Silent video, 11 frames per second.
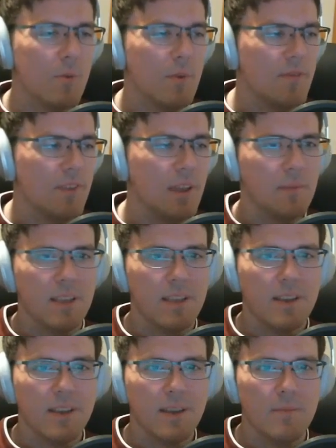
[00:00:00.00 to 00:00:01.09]
my
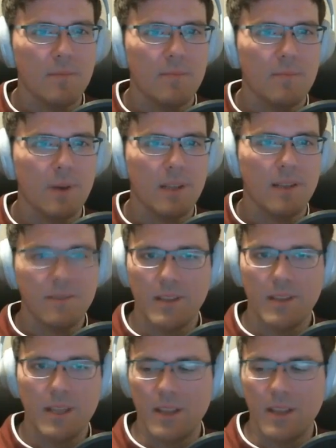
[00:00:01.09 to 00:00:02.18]
family, but
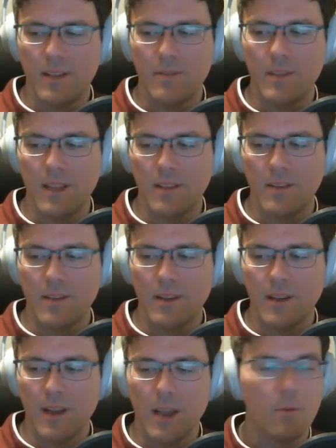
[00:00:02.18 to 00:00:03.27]

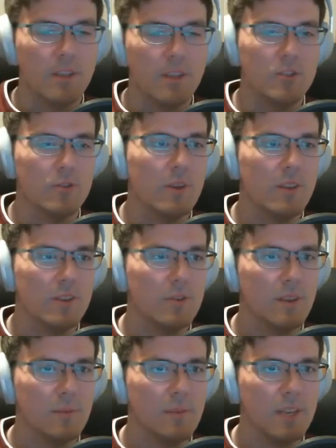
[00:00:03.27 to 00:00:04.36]
I really enjoy
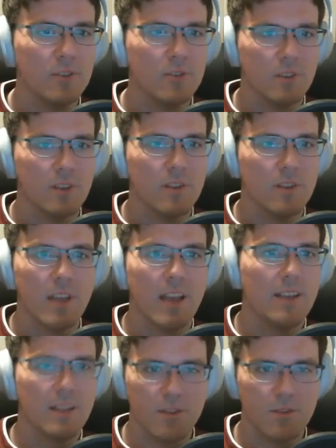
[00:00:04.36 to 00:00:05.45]
doing miniatures on the side,
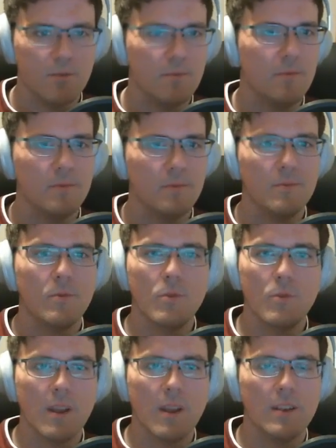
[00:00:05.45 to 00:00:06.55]
and it's
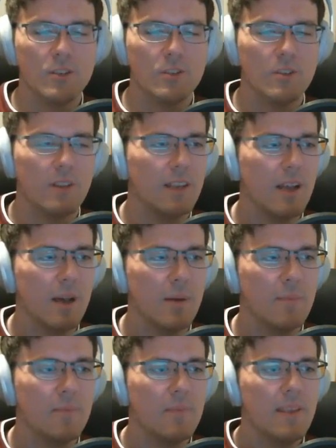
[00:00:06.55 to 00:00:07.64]
great additional
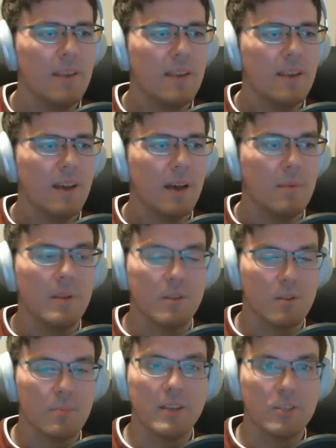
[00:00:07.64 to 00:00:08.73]
income, and
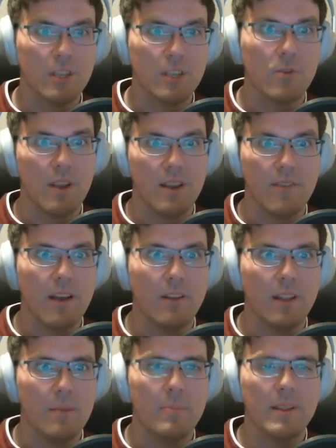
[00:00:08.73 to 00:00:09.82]
especially a creative
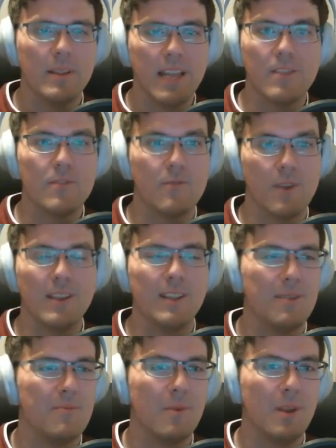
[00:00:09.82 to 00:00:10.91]
outlet. But that's
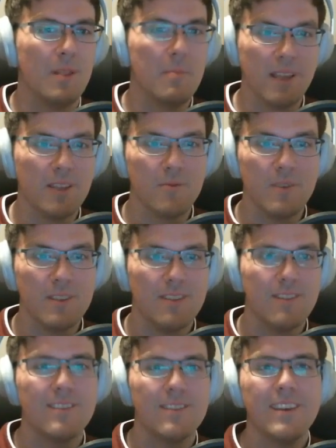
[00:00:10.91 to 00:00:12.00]
frankly one of the biggest
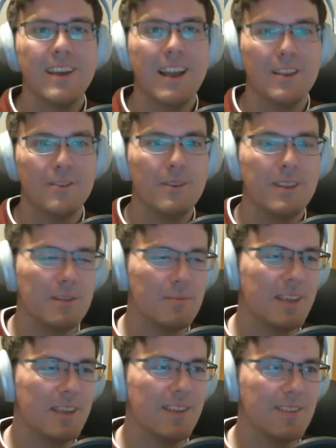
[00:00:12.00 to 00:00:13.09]
reasons I do it, is
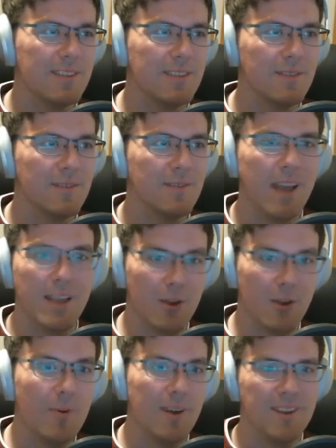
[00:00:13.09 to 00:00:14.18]
because I
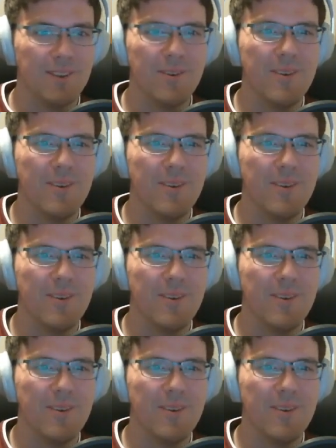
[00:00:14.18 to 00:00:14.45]
don't want to do